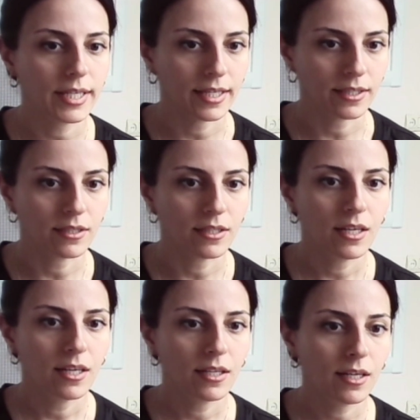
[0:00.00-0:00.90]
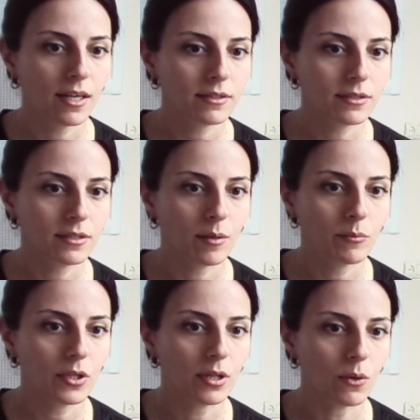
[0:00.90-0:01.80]
king can't
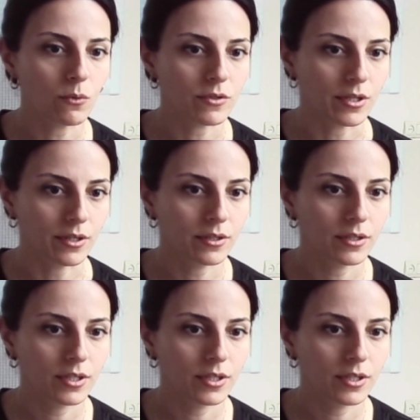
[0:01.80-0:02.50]
come closer